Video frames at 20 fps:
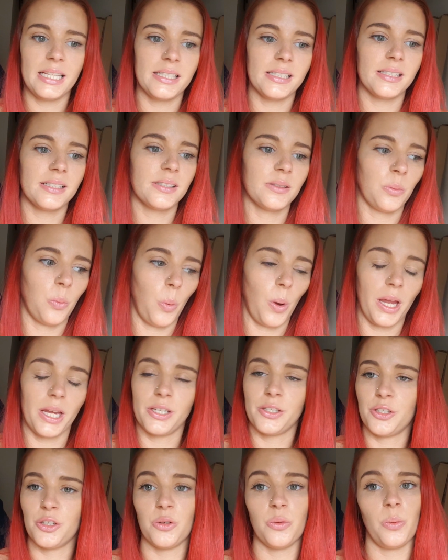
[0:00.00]
it's way
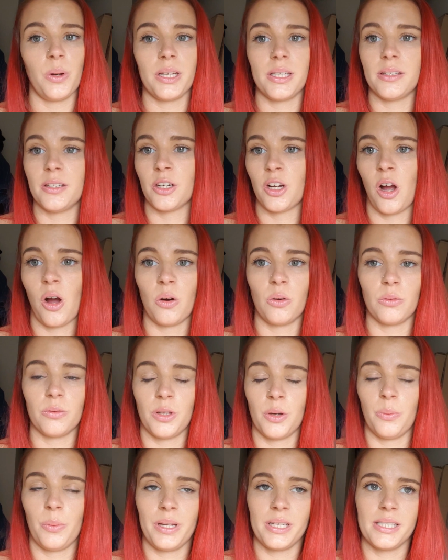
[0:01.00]
too the
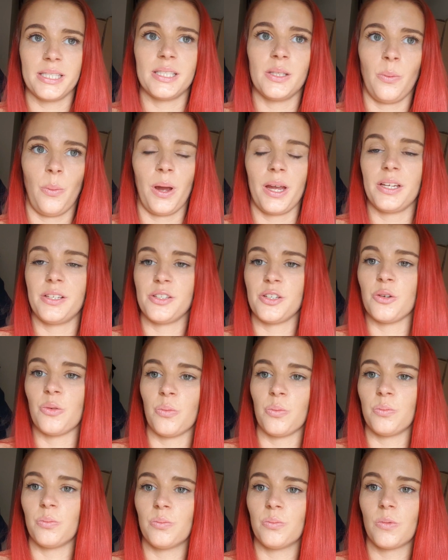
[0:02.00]
wind is way too
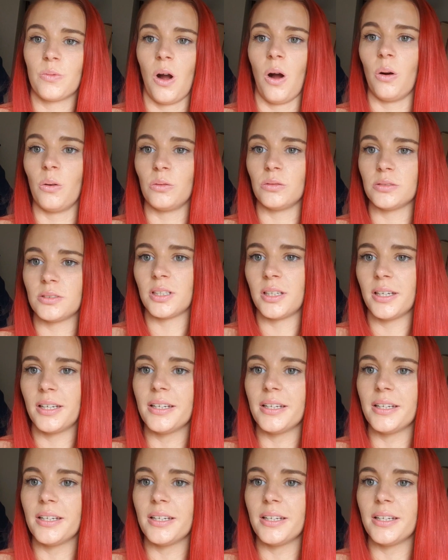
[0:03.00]
cold